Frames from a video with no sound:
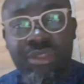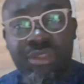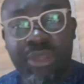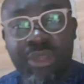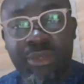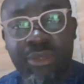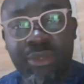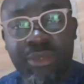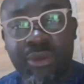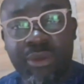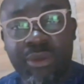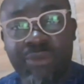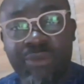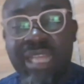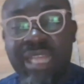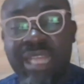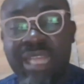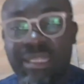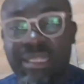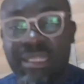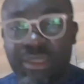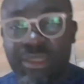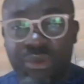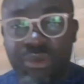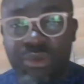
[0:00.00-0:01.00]
enough.
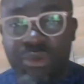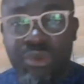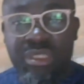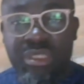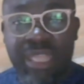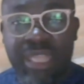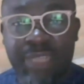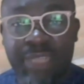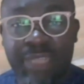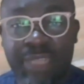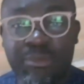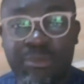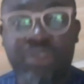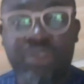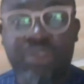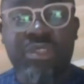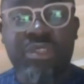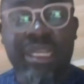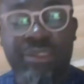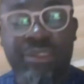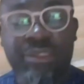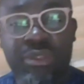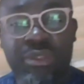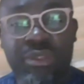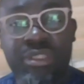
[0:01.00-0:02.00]
That's a good start, but
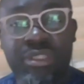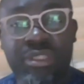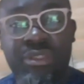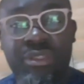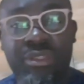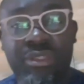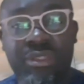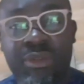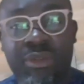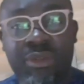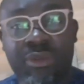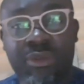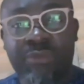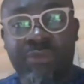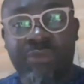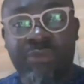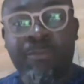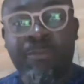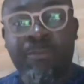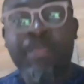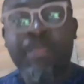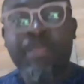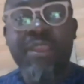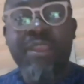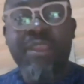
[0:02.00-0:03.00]
tractors is not enough.
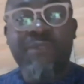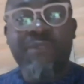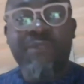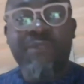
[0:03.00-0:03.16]
If you